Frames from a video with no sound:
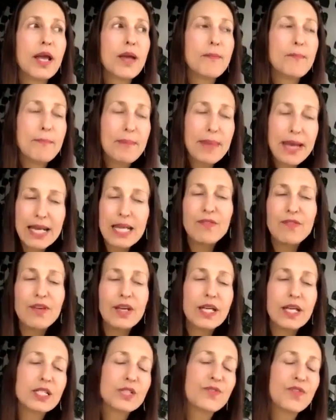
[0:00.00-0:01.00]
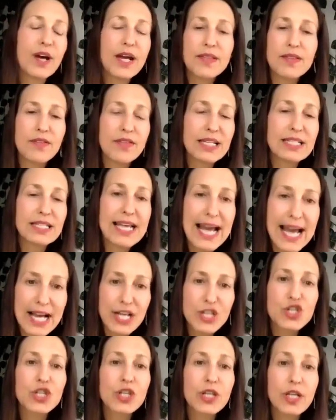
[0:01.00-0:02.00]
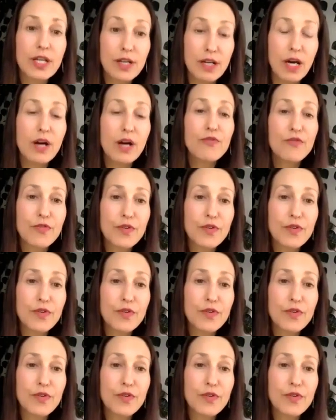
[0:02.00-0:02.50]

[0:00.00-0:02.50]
Many vegans find that that's actually enough